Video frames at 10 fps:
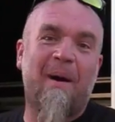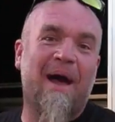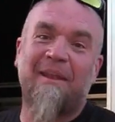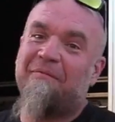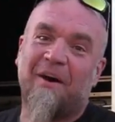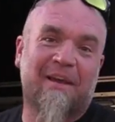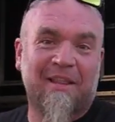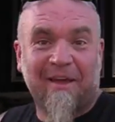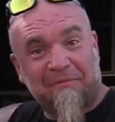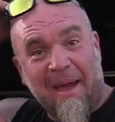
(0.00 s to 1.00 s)
mind to
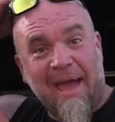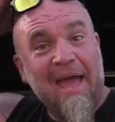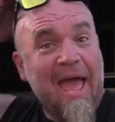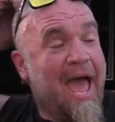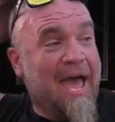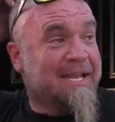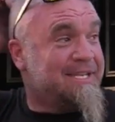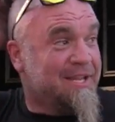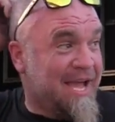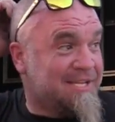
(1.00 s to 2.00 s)
fucking lift. That's man, what I said.
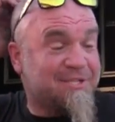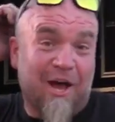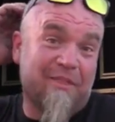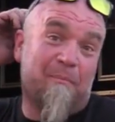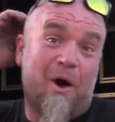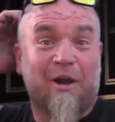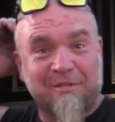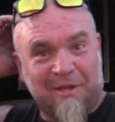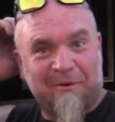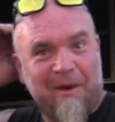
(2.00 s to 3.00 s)
Until I saw the
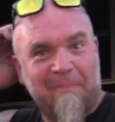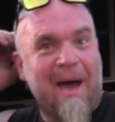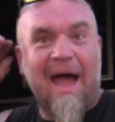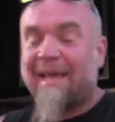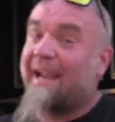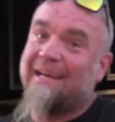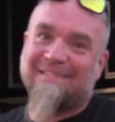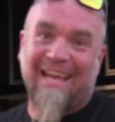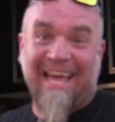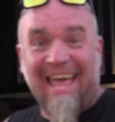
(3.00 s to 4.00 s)
marks on the way back, and I
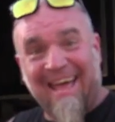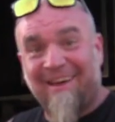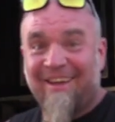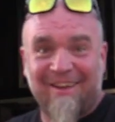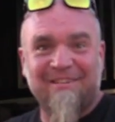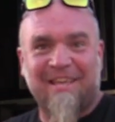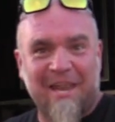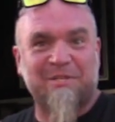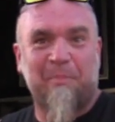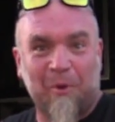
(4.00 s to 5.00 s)
was like, "Ah, hey, it's
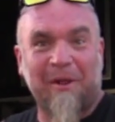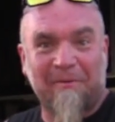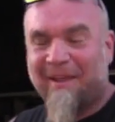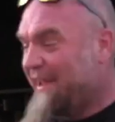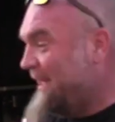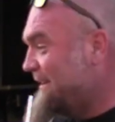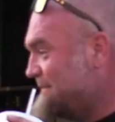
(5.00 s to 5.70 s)
kind of sporty, wasn't it?"